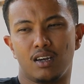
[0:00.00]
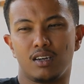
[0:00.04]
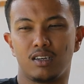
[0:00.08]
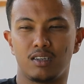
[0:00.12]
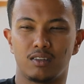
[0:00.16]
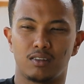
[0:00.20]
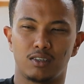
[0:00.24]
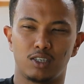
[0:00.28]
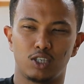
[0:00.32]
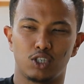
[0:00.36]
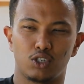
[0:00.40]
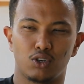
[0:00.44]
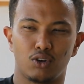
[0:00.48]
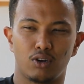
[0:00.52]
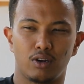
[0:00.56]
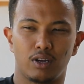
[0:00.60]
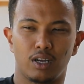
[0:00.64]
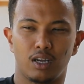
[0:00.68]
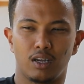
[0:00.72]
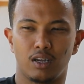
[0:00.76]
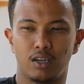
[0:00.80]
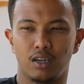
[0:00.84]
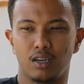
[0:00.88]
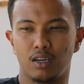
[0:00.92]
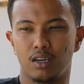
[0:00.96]
he's
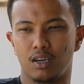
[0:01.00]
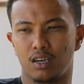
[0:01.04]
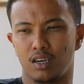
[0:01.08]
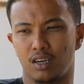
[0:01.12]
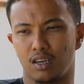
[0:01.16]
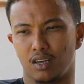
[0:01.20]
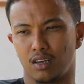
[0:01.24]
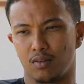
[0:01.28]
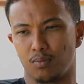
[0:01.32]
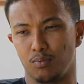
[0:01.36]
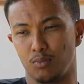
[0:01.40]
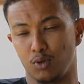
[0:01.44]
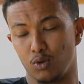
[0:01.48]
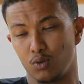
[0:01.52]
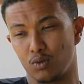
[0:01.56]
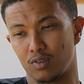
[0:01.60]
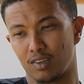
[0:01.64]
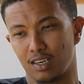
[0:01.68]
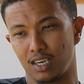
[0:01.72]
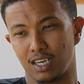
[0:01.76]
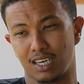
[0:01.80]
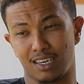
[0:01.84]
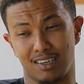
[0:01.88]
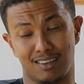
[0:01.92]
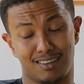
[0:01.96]
enjoying
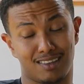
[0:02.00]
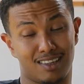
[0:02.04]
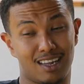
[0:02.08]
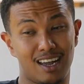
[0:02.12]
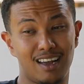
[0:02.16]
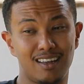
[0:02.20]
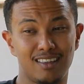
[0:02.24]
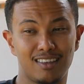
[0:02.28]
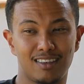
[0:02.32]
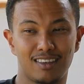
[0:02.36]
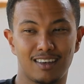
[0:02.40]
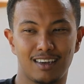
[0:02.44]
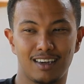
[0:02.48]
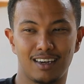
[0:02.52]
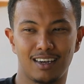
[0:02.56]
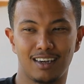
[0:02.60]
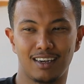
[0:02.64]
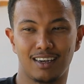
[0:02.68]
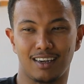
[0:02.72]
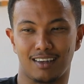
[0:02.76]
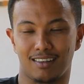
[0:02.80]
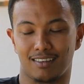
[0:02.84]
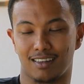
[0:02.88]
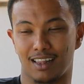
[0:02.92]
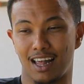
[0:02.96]
music, he's
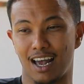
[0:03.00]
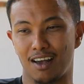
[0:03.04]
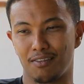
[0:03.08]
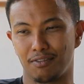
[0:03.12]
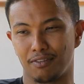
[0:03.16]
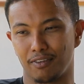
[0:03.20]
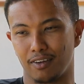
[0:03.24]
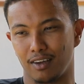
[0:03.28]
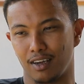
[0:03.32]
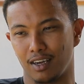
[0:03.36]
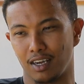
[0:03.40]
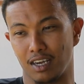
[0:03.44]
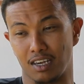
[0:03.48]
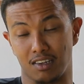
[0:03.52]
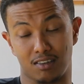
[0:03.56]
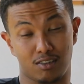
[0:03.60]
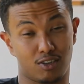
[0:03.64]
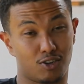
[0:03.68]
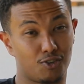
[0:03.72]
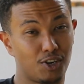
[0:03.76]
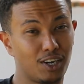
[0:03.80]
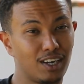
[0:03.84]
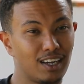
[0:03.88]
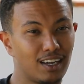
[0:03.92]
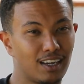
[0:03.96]
dancing, he's laughing, he's
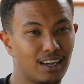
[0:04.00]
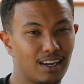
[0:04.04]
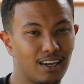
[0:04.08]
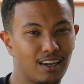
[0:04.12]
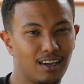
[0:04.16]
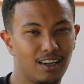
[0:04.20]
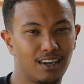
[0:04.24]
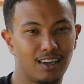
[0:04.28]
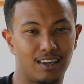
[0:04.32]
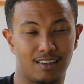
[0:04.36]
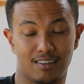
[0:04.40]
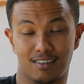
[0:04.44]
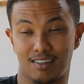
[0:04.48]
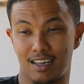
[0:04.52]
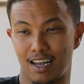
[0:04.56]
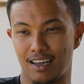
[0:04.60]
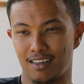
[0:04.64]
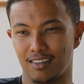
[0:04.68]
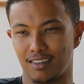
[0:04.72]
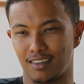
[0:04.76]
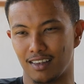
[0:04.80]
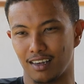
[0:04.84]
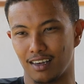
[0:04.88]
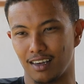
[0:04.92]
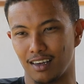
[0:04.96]
drinking, he's
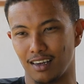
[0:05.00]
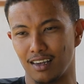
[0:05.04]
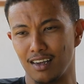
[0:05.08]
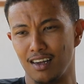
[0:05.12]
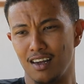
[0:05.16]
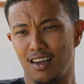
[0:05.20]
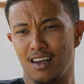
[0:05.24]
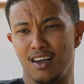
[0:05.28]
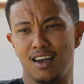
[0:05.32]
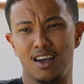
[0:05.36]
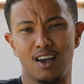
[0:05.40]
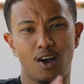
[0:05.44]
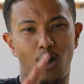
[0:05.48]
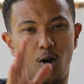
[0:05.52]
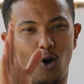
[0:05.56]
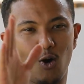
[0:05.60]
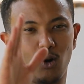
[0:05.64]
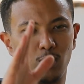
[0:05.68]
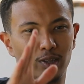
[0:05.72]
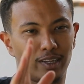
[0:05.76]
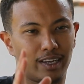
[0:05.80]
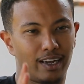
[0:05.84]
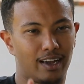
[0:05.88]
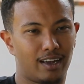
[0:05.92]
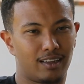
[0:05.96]
dancing,
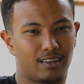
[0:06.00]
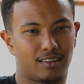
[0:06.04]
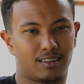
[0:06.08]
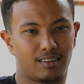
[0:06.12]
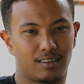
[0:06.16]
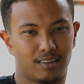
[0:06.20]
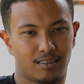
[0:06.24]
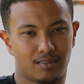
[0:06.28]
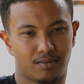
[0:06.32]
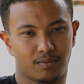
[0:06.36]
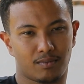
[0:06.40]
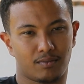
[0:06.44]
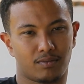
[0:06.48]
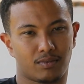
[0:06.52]
all that.